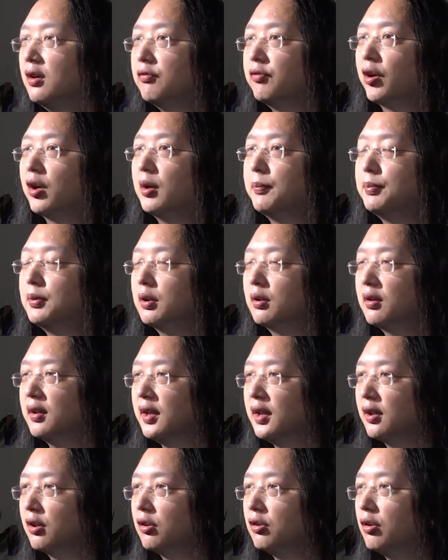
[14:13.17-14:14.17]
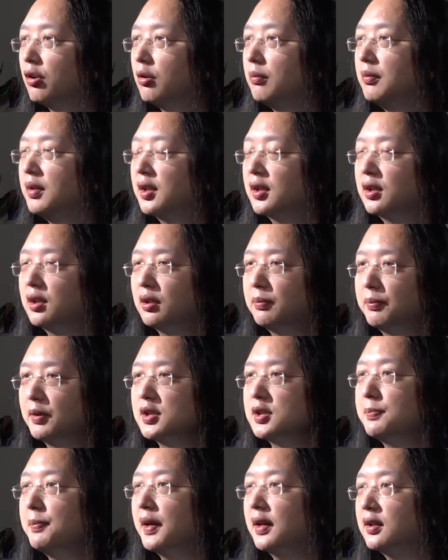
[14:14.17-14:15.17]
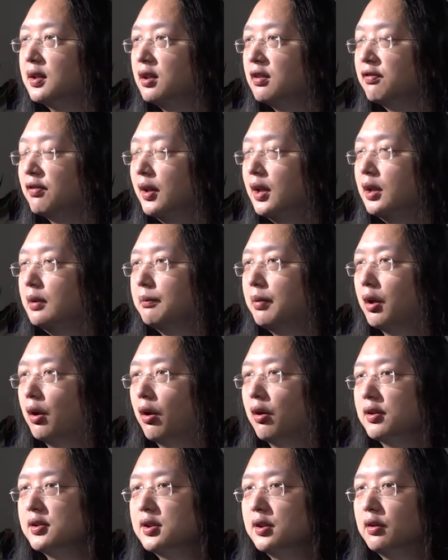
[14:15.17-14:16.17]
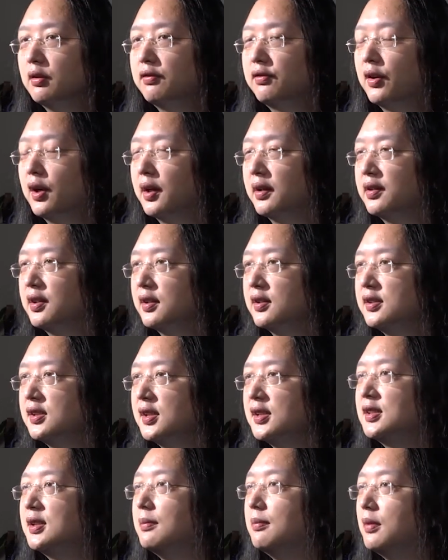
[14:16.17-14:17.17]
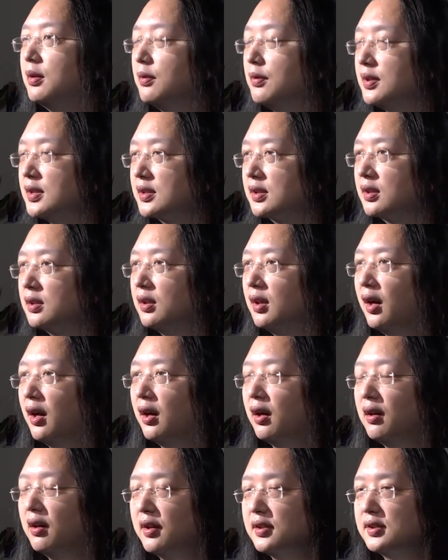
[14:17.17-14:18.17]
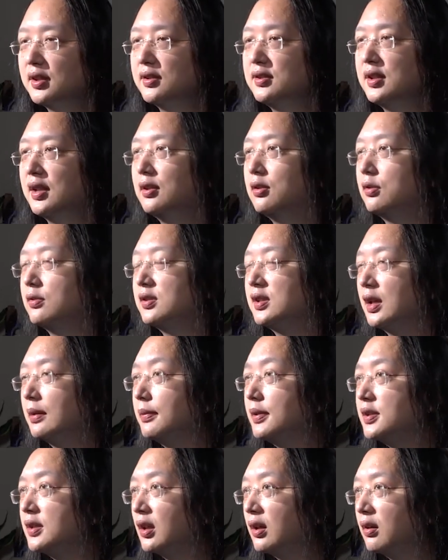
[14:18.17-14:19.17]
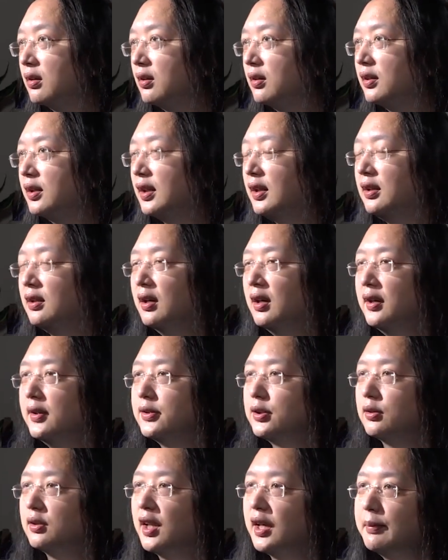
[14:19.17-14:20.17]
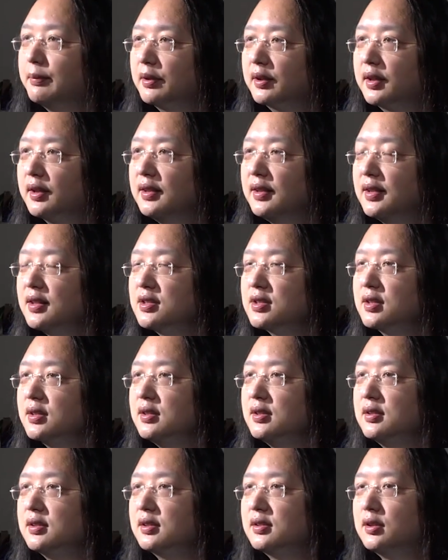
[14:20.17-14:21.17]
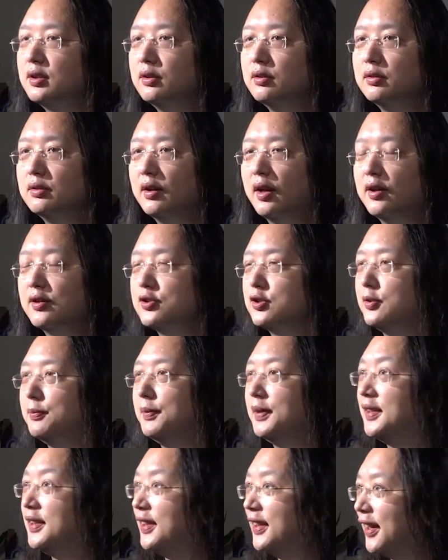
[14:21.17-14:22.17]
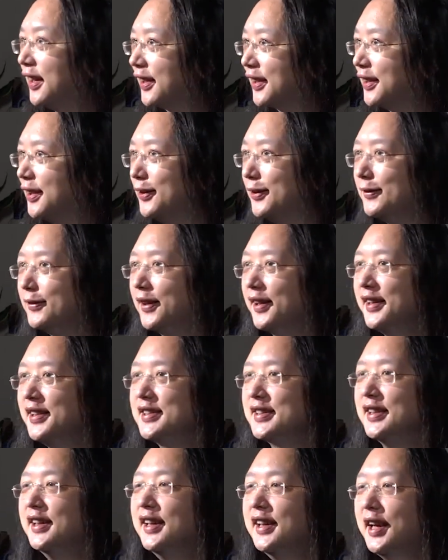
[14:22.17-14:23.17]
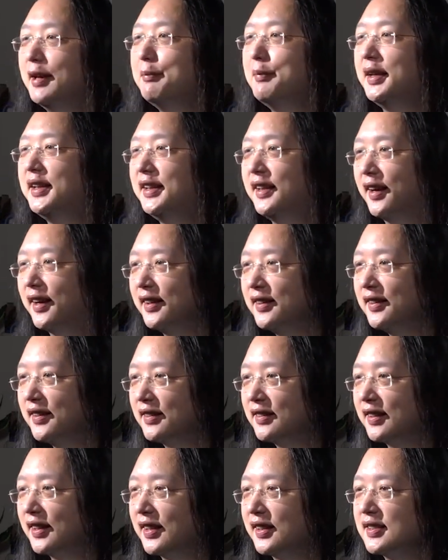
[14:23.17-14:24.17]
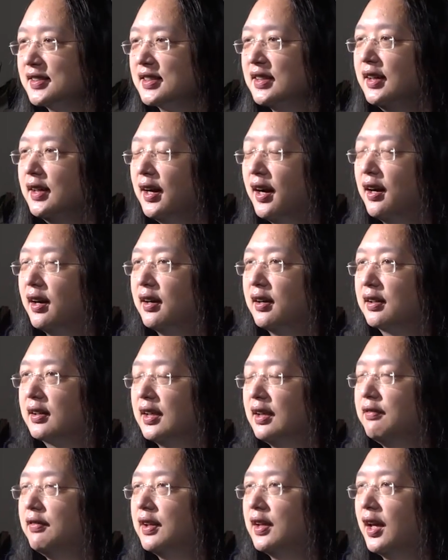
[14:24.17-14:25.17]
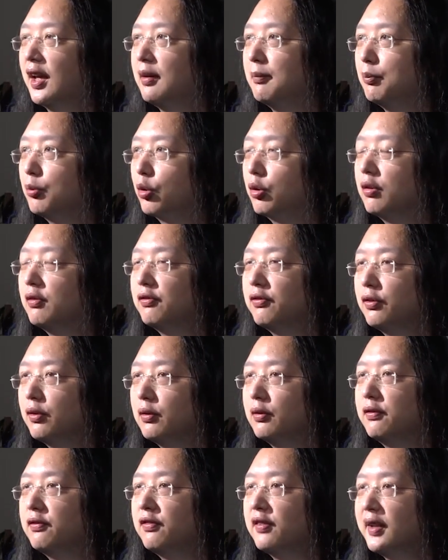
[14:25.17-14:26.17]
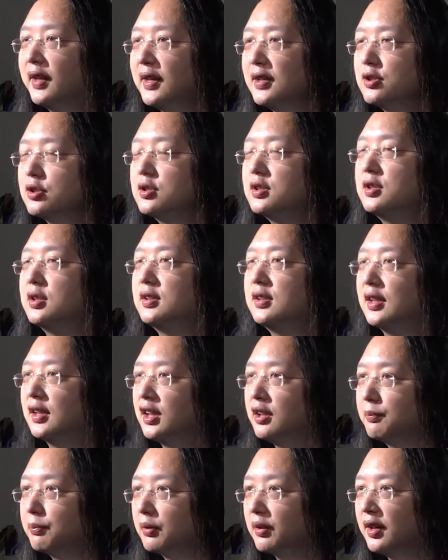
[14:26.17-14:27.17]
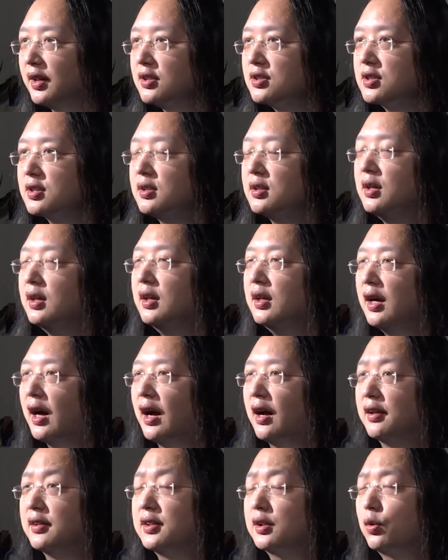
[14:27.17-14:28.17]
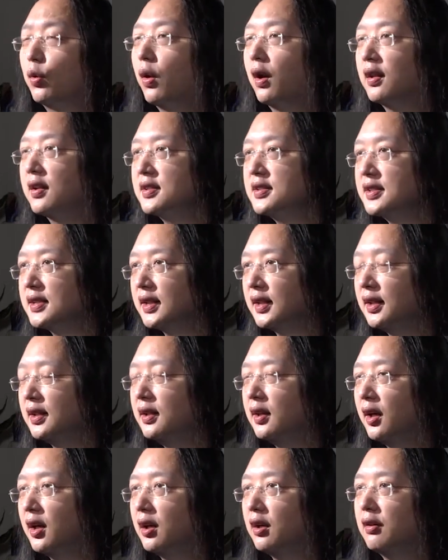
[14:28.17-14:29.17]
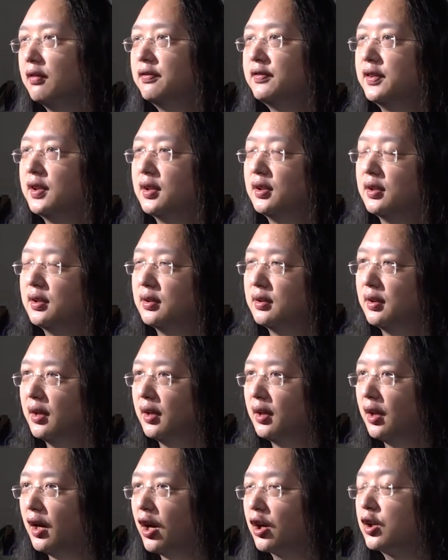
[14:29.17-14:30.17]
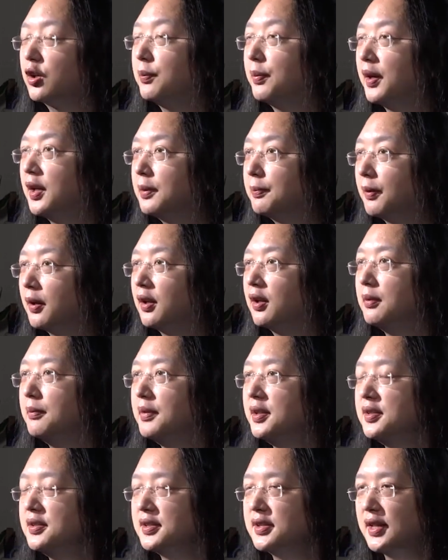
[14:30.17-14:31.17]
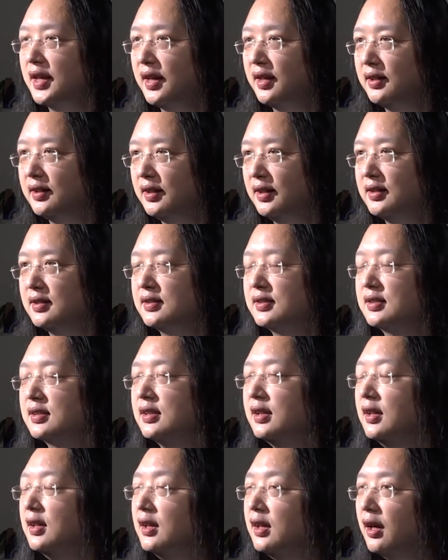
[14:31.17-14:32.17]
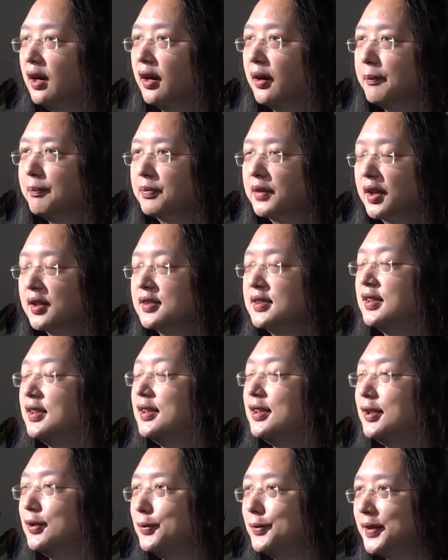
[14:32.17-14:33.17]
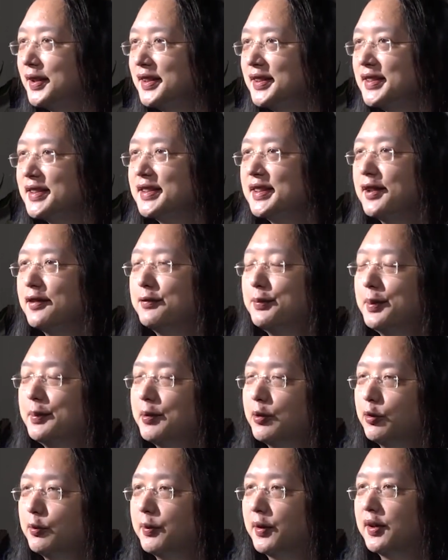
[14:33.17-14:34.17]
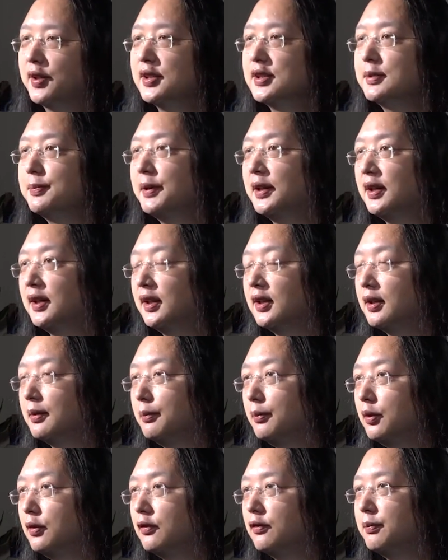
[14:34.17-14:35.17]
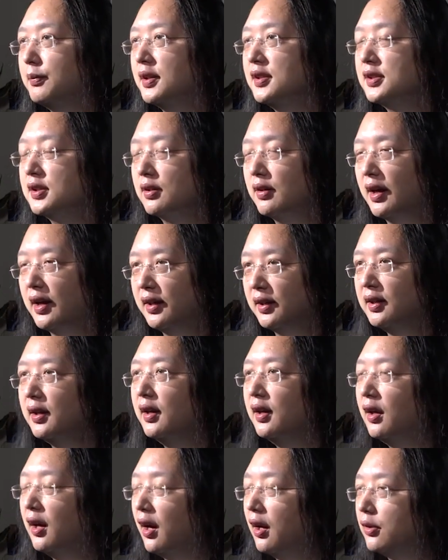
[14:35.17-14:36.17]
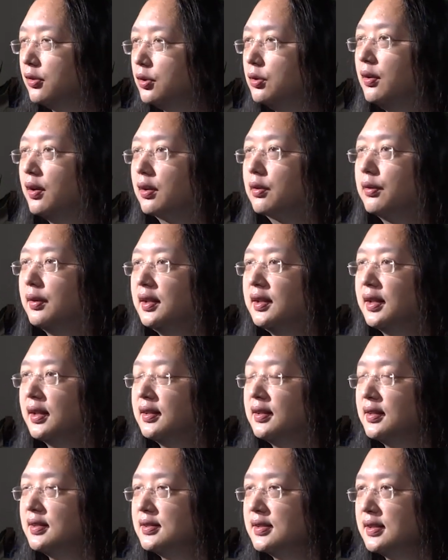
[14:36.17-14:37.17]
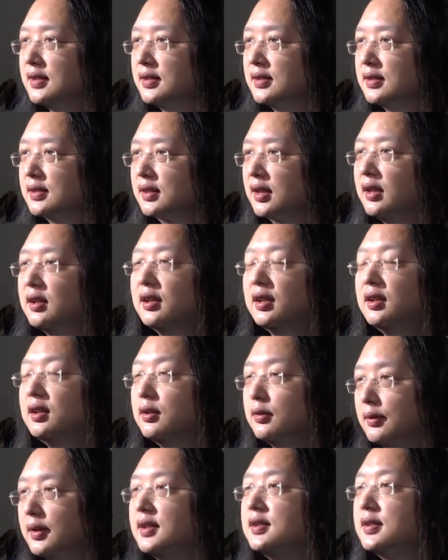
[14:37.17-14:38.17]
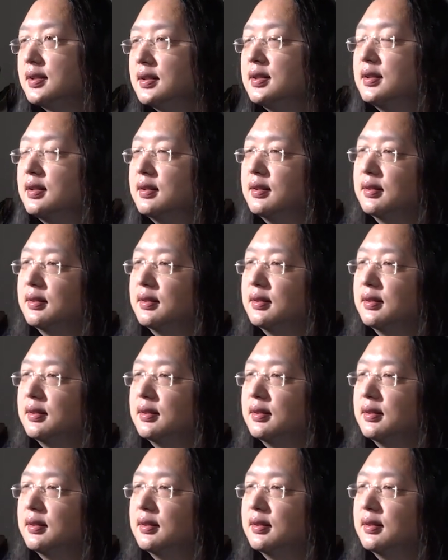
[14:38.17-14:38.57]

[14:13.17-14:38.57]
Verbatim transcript: from a purely economic perspective, but also from the systemic risk uh, associated to cybersecurity, to labor conditions, to LGBTIQ rights, and many other things, uh, giving a more full-fledged deliberation on the quality of the uh, occupied parliament and its um, constituents of people who participate in the movement. So I uh, do agree that this is continuous.